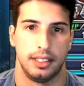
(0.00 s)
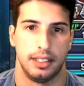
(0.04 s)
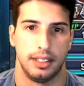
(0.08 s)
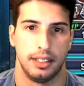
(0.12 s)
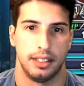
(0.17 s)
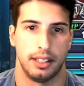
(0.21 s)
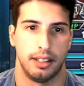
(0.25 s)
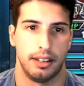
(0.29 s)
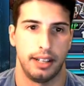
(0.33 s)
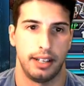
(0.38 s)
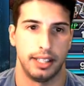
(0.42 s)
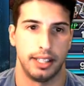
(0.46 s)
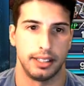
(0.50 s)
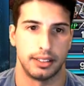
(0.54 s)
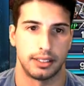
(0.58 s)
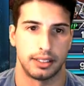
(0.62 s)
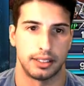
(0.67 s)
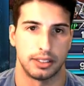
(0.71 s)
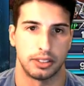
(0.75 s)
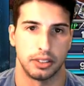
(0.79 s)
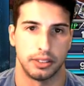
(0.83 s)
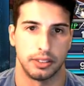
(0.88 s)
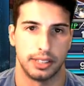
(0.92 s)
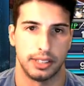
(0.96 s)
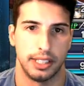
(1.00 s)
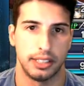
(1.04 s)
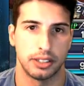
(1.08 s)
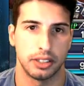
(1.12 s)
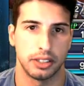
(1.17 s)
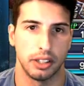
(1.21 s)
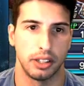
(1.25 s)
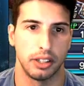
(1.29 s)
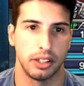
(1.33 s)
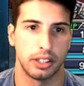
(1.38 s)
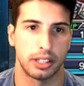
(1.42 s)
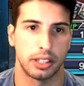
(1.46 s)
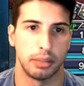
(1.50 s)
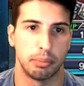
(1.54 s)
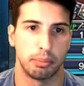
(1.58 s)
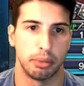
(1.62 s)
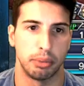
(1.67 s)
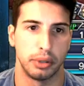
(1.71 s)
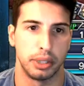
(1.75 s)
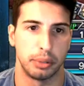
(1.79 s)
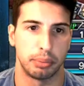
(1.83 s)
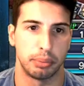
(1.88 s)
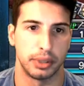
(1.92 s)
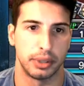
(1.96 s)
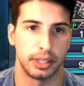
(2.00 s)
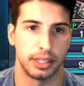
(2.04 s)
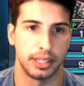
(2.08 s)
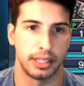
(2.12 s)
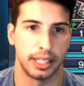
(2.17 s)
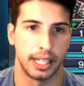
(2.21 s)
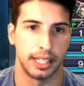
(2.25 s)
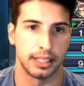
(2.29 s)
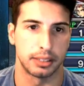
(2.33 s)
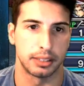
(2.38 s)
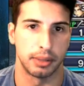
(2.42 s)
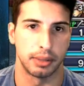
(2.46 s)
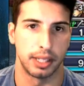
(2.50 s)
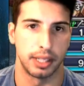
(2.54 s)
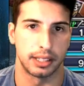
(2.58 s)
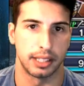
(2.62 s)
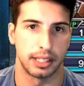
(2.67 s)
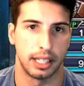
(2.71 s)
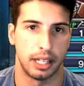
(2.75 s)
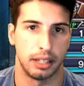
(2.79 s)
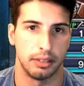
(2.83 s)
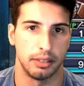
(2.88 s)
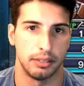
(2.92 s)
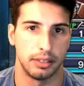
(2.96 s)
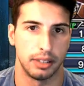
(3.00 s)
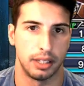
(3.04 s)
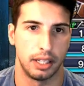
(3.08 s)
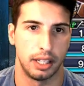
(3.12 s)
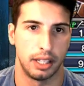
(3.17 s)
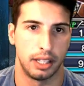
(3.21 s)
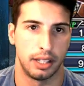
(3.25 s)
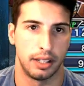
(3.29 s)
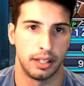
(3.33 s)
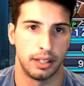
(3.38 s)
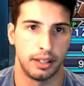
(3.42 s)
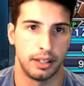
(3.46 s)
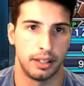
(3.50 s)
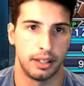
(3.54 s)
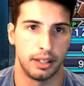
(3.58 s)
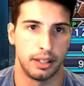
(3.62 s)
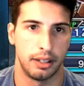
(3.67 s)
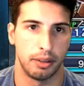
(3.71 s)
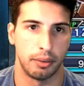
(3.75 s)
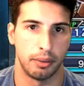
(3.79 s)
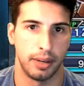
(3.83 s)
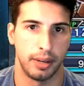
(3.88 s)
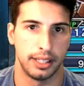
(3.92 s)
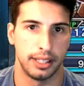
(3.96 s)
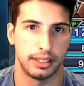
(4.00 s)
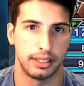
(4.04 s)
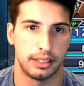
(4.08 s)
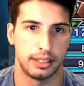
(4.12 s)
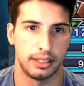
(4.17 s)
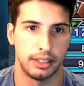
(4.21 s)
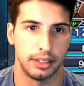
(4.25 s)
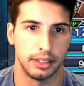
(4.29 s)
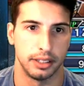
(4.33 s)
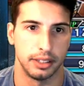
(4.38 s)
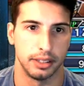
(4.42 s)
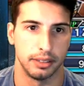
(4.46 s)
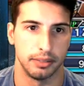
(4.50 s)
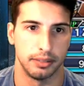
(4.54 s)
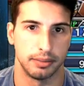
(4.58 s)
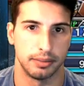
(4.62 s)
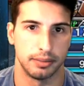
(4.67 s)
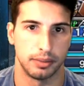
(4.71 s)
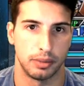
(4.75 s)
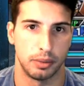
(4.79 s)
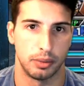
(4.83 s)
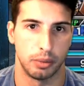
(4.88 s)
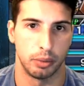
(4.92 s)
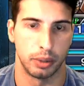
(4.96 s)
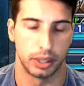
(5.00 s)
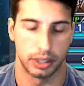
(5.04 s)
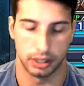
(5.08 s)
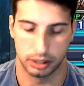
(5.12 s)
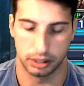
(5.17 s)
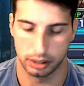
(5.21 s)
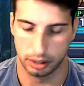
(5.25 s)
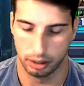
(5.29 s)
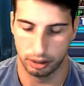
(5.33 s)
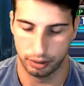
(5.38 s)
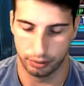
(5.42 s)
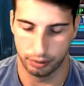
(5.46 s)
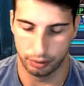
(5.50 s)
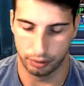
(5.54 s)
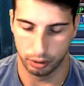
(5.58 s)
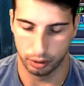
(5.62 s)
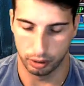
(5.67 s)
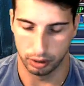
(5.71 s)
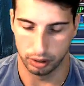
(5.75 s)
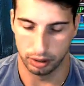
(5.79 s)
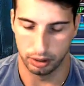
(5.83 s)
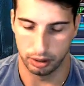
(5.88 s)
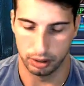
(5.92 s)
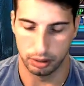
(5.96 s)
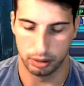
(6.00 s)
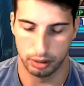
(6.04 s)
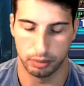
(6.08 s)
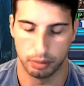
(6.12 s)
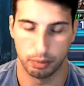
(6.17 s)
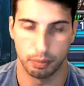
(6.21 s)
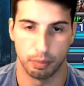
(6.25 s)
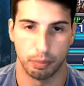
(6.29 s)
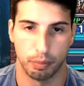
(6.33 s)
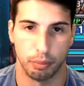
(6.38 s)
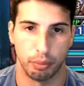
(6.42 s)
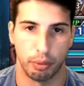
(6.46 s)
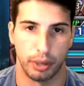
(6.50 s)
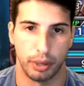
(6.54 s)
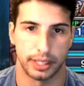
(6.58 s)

Alright, so things are looking pretty, pretty nice right now. Uh, right here, we're gonna go for break